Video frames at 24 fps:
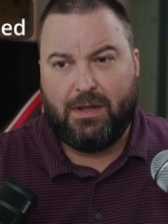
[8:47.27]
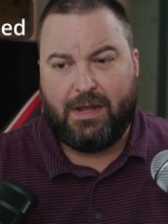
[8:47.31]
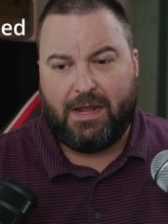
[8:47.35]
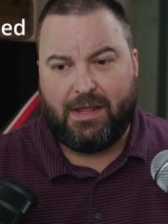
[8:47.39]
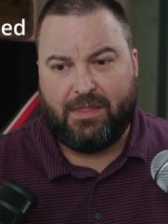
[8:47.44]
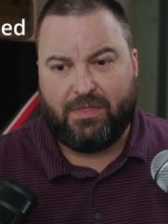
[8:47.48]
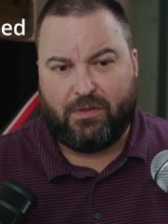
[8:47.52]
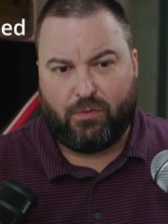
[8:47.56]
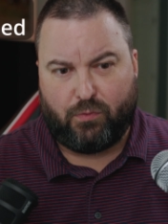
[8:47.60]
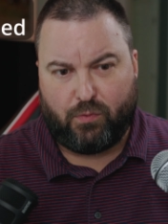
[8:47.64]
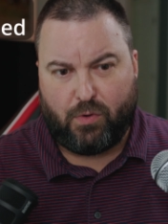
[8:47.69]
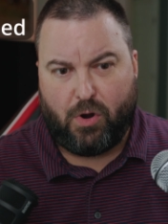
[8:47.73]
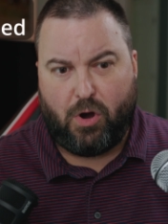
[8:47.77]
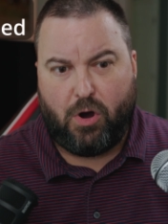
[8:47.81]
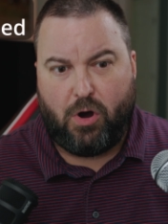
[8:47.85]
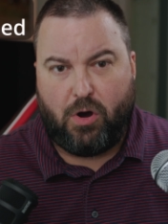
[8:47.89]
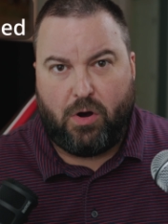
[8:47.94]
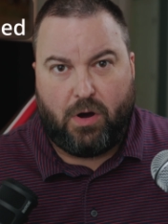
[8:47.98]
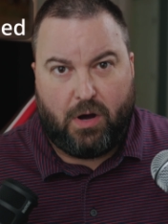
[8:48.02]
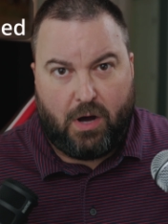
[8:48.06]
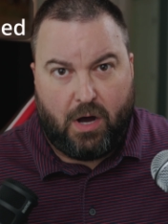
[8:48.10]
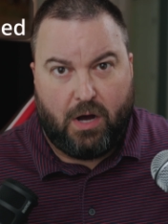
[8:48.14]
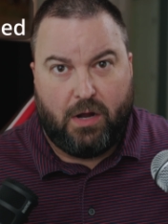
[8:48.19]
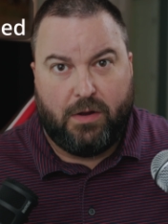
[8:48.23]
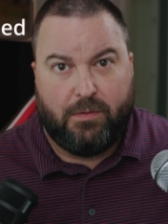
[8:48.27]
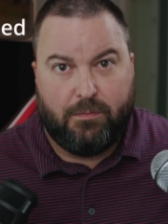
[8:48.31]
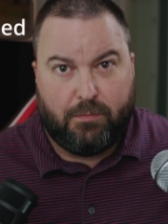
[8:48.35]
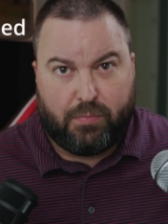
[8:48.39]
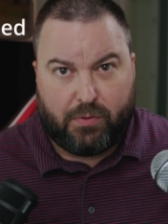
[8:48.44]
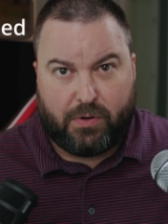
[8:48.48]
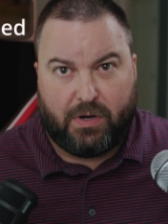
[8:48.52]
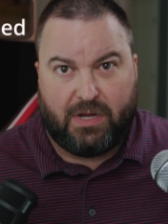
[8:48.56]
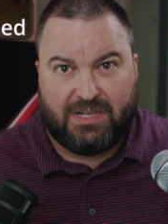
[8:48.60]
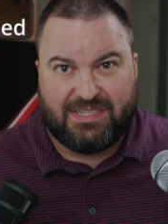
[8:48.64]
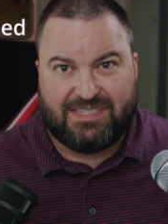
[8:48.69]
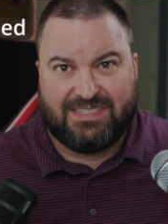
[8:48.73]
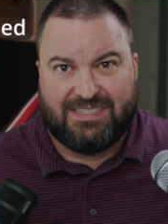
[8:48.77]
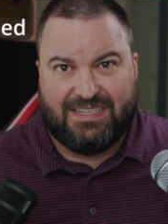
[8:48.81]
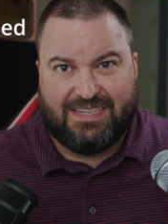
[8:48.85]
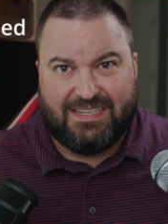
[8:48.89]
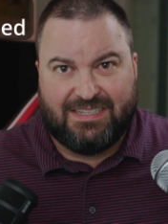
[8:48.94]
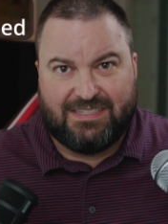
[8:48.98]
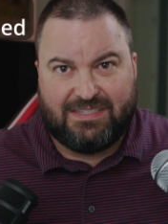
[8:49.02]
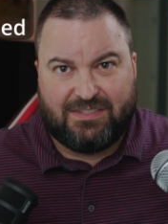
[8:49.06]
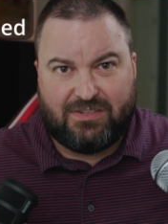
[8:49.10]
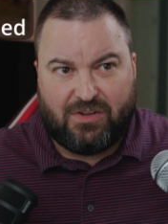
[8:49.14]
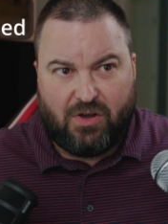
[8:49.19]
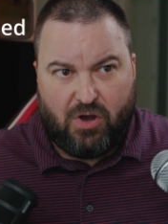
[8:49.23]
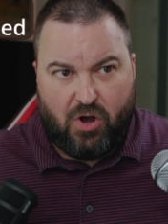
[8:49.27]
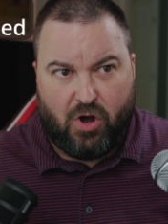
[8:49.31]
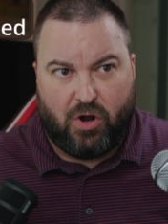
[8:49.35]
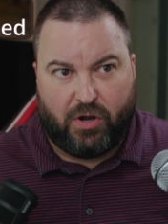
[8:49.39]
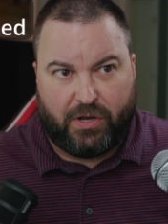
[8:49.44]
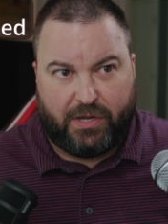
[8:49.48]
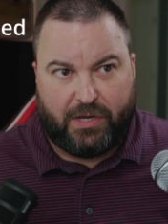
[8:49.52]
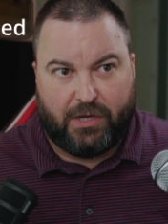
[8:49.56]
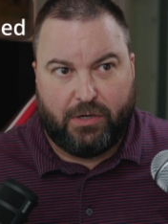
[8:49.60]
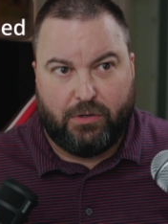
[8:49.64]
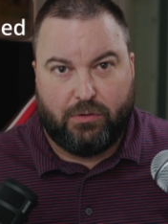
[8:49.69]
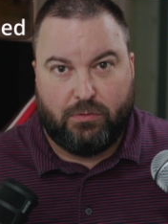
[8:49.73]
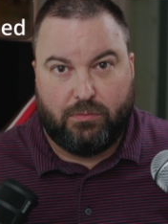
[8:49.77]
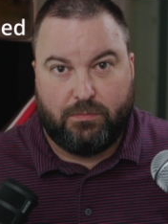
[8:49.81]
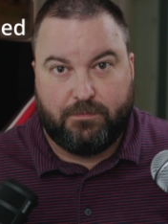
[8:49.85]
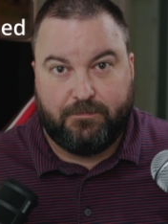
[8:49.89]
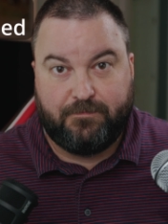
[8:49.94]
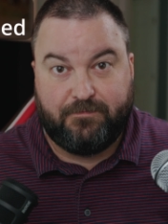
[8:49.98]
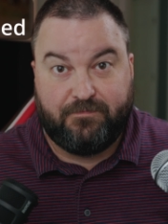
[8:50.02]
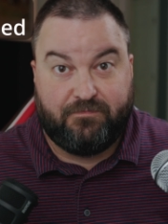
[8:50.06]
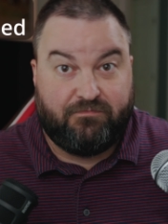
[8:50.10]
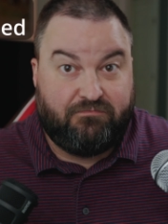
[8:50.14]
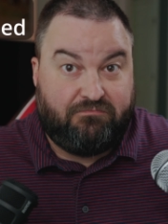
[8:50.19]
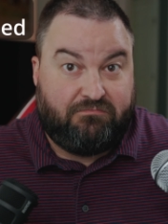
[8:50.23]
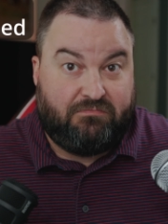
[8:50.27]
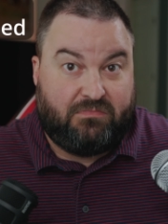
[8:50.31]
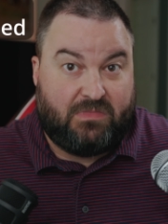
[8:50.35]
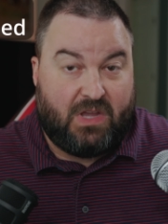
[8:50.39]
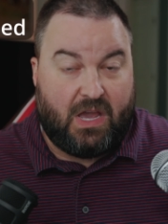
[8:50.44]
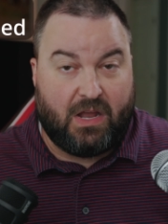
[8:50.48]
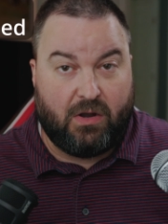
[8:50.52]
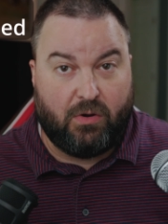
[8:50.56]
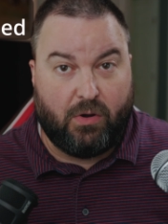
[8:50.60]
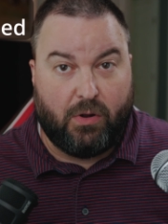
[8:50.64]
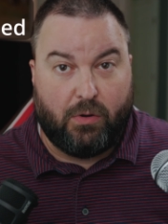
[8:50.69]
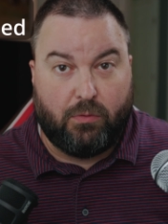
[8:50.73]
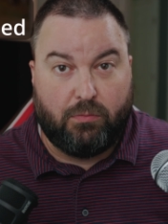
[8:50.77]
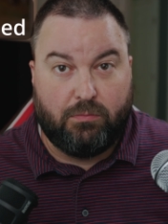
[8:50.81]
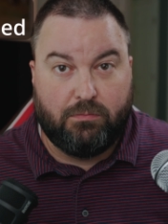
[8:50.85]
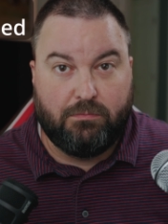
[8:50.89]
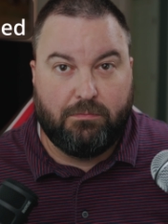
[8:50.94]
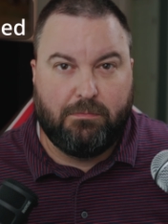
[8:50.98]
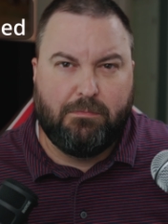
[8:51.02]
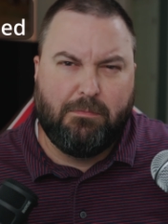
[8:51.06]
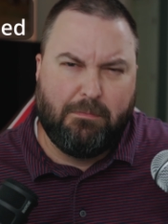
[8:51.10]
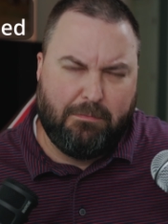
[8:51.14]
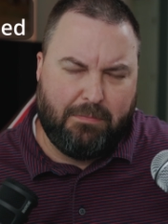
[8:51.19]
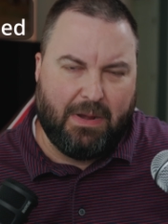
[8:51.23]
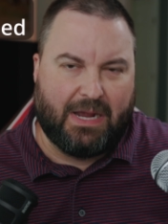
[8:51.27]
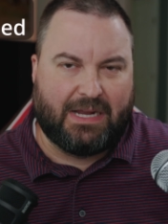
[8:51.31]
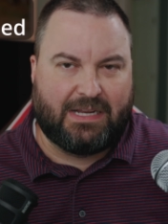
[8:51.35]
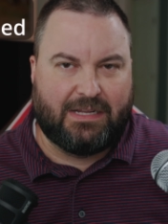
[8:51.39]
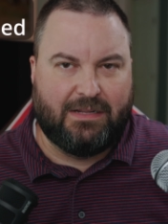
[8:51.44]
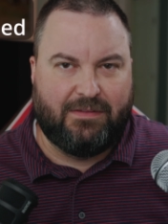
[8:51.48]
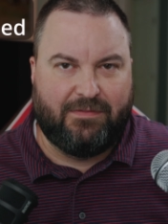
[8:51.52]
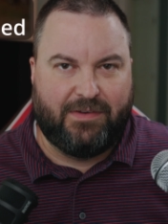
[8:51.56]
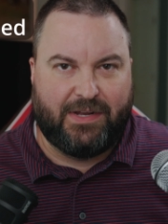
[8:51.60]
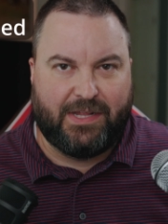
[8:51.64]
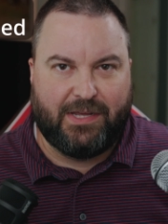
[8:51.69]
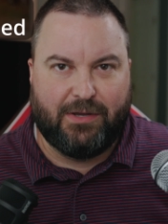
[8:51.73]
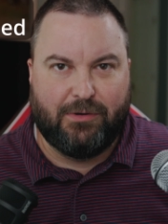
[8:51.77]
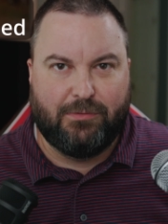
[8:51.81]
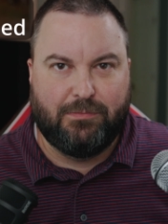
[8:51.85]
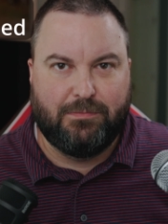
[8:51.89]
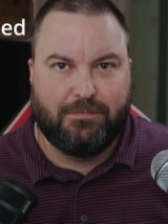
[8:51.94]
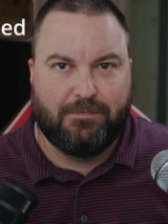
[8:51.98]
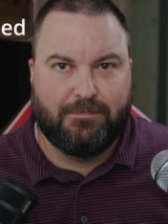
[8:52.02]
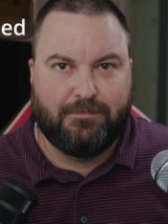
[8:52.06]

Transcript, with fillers: in the raw, unprocessed audio. I don't know. Back to the video.